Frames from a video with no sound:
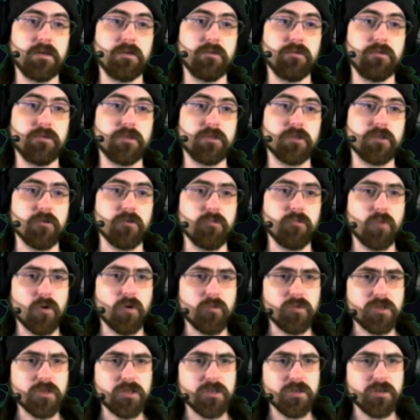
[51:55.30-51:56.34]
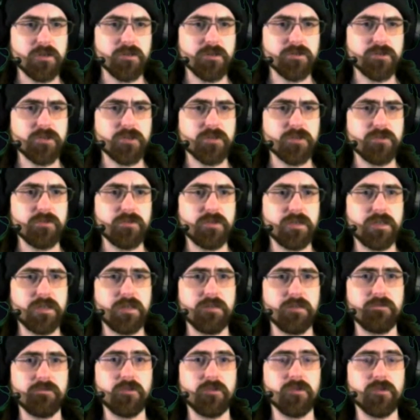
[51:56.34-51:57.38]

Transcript: sorry, what would also give?